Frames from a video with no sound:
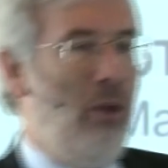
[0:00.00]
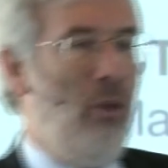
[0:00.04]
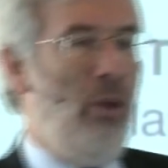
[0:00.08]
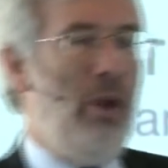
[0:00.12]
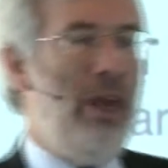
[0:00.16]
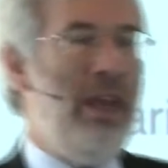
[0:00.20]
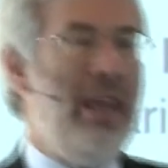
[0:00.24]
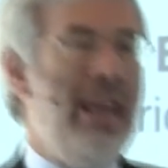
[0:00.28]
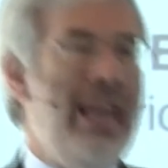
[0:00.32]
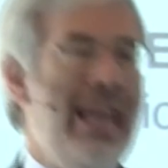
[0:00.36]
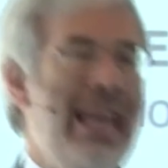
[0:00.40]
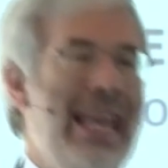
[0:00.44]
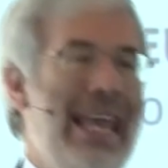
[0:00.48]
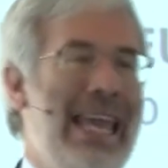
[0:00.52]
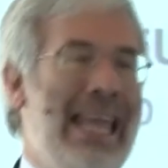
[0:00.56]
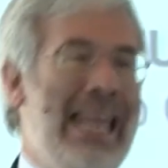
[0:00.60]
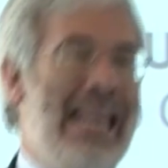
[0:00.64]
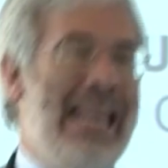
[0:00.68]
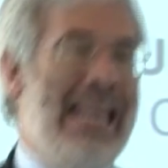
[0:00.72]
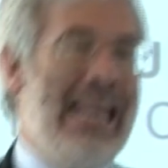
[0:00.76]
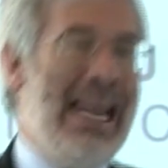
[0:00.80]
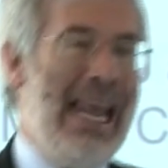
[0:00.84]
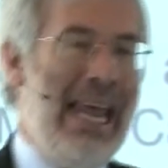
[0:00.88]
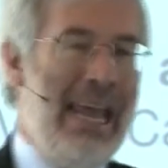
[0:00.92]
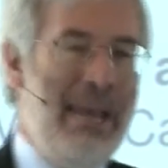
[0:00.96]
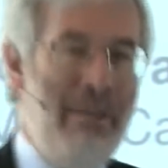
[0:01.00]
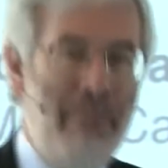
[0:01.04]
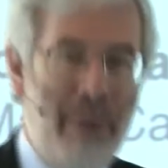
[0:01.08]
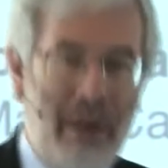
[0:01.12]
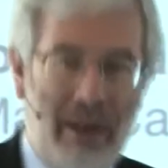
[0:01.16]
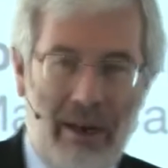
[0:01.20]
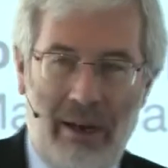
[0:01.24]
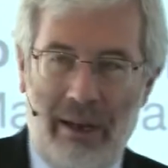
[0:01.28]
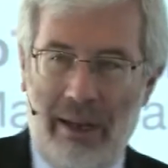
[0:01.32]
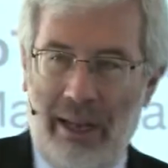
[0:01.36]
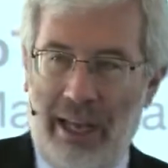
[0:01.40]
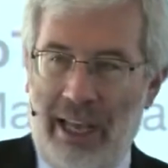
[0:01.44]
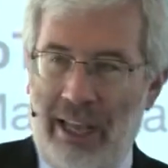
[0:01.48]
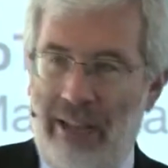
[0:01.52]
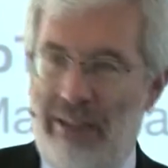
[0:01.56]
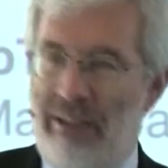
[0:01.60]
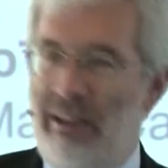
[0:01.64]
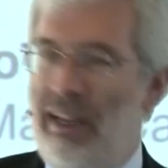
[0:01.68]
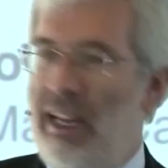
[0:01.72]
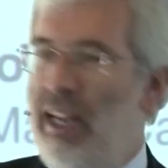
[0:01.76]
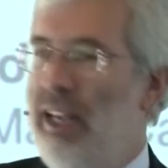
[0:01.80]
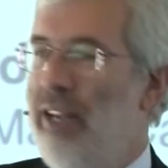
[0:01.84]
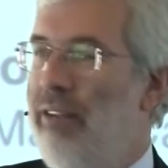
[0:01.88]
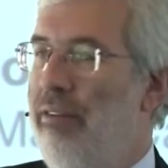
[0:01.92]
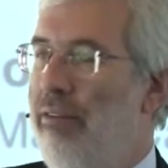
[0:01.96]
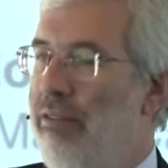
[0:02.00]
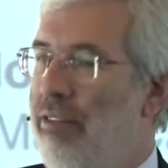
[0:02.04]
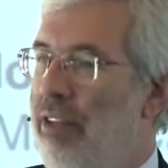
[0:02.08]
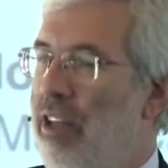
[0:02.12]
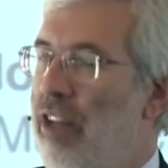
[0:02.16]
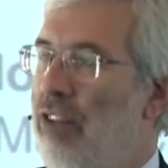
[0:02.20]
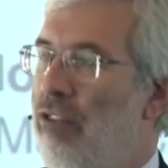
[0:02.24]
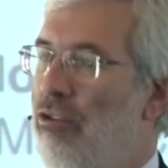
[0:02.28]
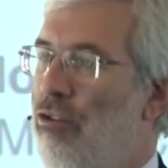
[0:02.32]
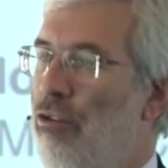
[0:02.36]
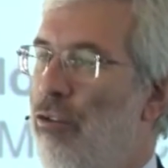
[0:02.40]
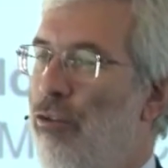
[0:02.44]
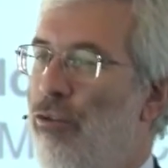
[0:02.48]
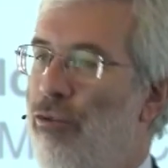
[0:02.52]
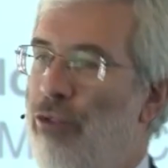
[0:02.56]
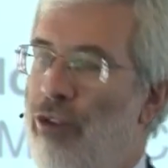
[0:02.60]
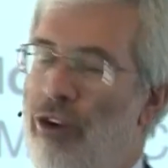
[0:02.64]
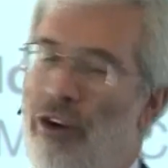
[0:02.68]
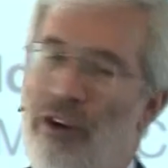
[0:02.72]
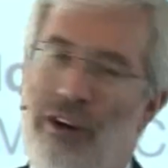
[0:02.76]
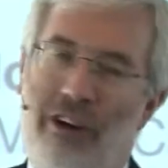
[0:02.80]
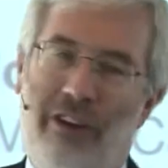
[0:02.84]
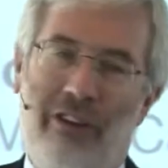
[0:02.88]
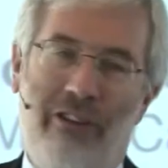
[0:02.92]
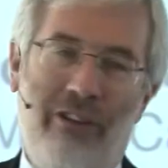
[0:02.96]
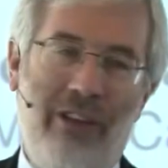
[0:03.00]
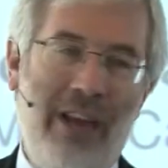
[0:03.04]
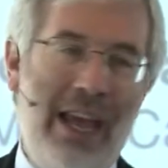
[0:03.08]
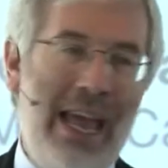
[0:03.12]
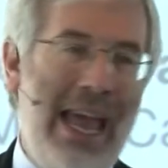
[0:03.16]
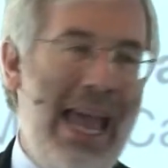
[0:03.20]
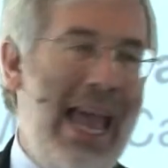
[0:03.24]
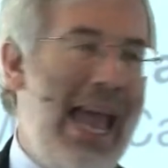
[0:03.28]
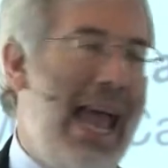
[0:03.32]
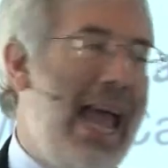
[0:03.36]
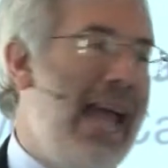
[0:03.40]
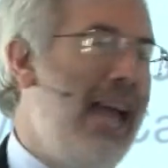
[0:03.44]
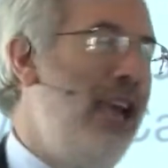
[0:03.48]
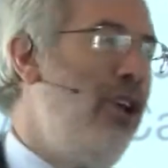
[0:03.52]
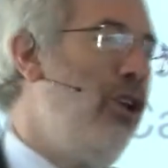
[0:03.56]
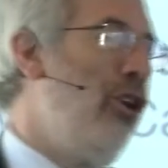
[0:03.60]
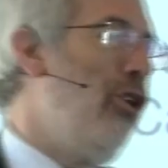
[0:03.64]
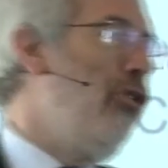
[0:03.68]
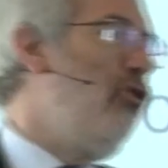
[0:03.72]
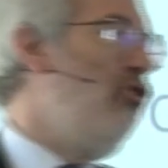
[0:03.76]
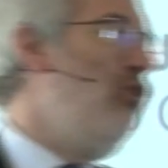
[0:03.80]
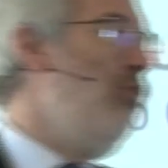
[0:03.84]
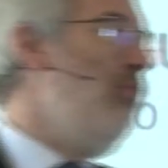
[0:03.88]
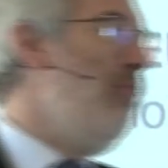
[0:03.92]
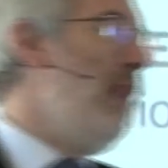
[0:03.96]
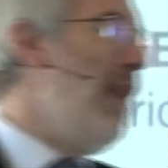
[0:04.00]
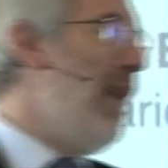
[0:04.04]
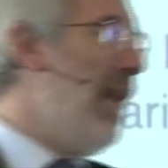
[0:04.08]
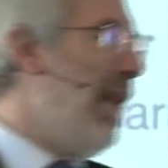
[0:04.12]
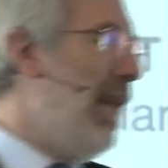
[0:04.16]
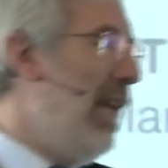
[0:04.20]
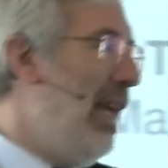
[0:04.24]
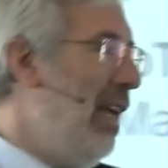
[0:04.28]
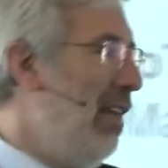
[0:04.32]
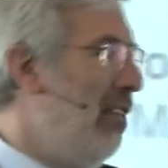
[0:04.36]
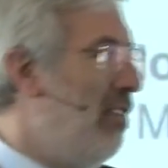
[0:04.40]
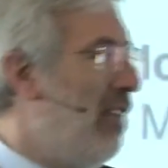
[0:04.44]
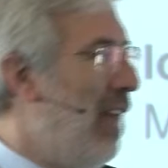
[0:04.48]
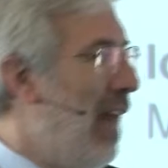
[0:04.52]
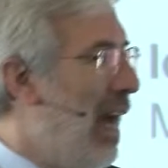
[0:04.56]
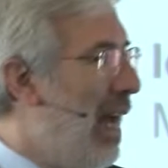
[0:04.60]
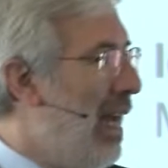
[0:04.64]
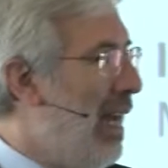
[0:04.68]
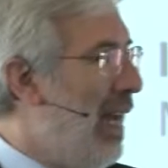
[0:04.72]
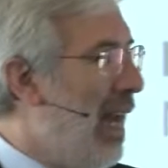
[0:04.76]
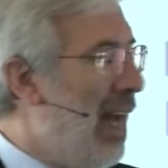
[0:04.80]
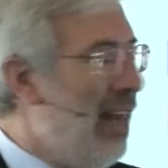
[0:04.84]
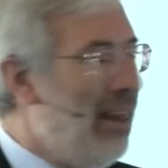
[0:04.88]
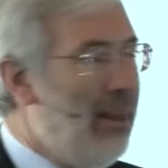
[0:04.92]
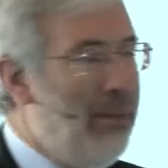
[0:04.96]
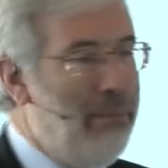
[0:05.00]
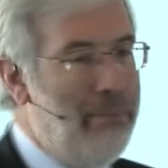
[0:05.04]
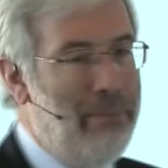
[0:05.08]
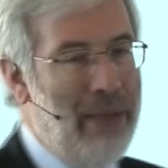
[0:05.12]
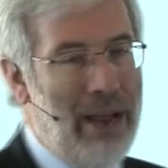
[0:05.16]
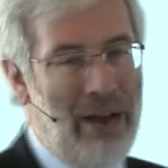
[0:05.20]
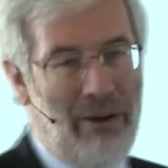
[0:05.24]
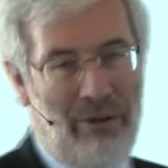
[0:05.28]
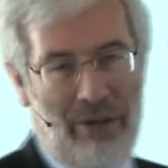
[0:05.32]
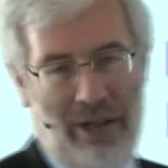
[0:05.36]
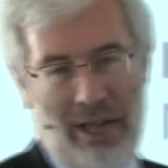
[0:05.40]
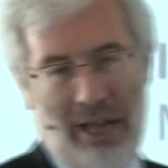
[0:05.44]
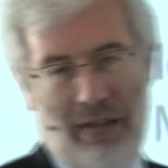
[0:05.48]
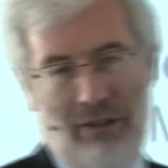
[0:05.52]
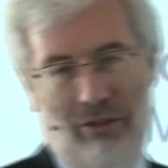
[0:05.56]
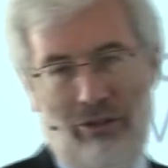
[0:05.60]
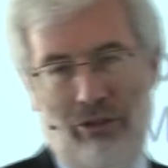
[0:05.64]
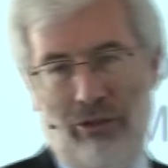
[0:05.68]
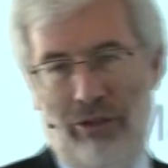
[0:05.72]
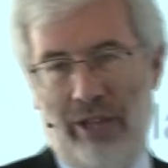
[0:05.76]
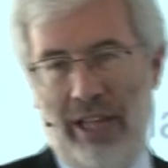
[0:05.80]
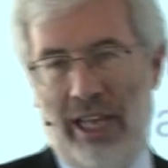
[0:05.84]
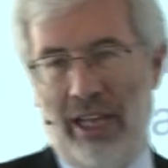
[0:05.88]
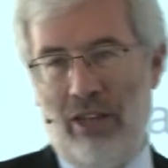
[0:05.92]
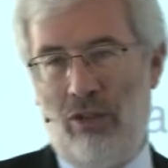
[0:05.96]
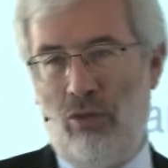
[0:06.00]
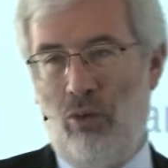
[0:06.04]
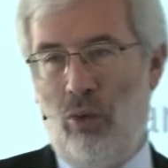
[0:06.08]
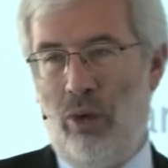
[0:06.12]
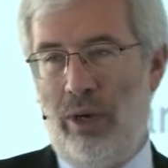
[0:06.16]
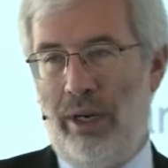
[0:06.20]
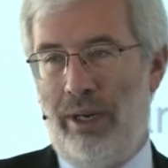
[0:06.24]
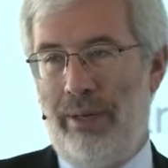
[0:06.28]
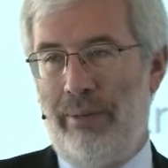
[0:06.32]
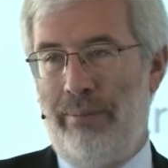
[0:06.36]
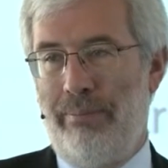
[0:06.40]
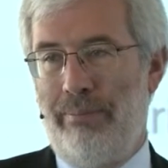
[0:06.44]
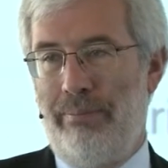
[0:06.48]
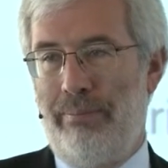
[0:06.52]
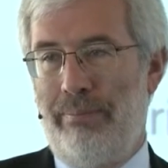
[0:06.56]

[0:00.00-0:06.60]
we enable Internet of Things to flourish and not to make it another barrier to that one?